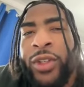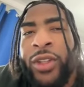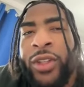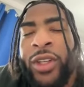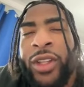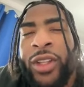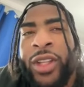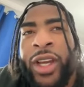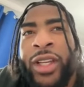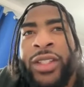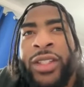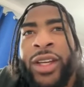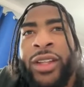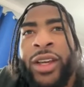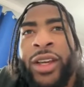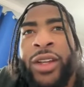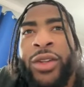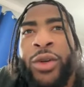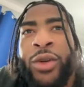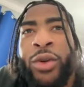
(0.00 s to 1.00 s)
the things that
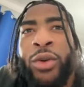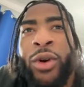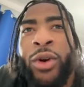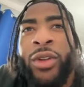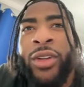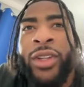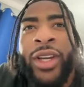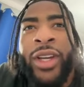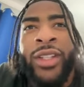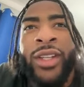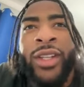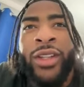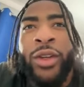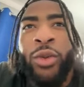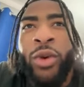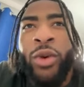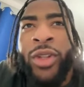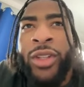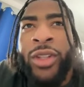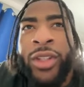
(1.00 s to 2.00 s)
they do or the things that they're
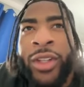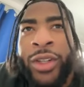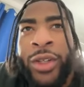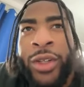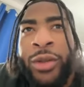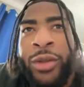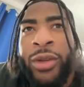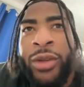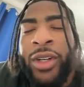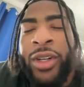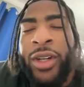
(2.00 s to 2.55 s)
willing to do.